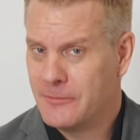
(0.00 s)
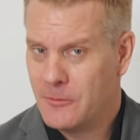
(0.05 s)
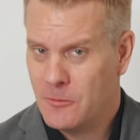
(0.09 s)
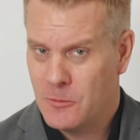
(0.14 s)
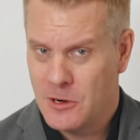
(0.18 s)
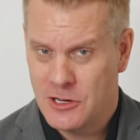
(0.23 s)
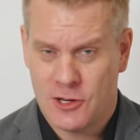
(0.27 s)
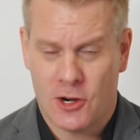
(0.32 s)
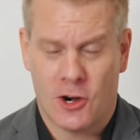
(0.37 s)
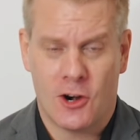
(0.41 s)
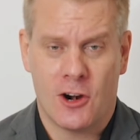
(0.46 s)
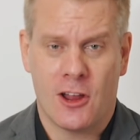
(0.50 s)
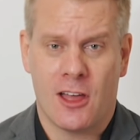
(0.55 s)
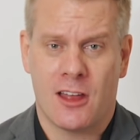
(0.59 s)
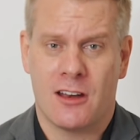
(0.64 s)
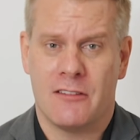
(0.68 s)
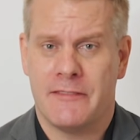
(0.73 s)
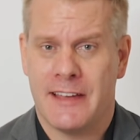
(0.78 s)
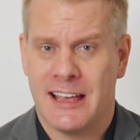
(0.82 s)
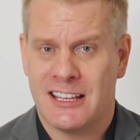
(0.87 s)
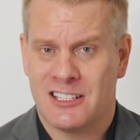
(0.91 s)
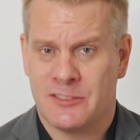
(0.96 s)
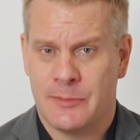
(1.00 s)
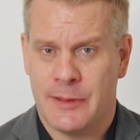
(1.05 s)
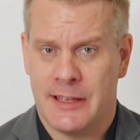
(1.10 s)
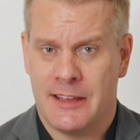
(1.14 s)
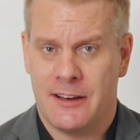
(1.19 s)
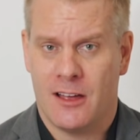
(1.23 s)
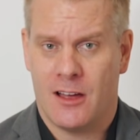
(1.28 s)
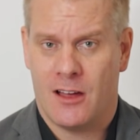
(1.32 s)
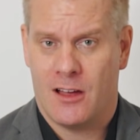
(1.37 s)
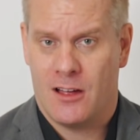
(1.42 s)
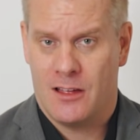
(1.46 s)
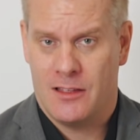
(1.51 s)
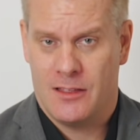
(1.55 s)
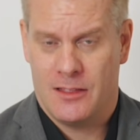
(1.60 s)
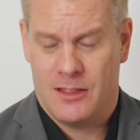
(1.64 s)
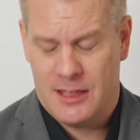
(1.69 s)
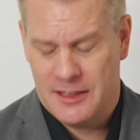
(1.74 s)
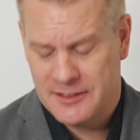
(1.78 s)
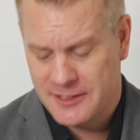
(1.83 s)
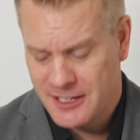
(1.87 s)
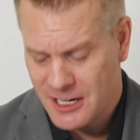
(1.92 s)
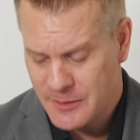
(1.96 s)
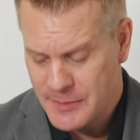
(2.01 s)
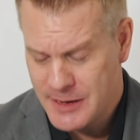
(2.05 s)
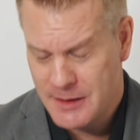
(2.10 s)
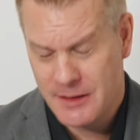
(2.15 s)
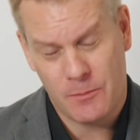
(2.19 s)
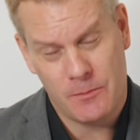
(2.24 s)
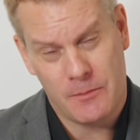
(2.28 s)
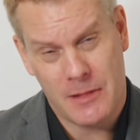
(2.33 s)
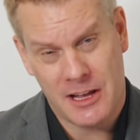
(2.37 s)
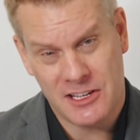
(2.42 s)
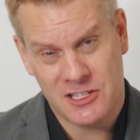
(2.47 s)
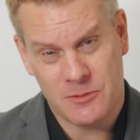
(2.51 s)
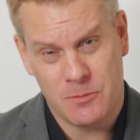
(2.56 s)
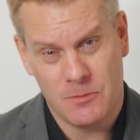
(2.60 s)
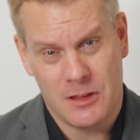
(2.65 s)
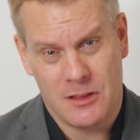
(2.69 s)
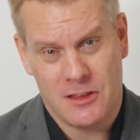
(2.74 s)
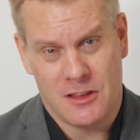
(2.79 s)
return on investment is going to be much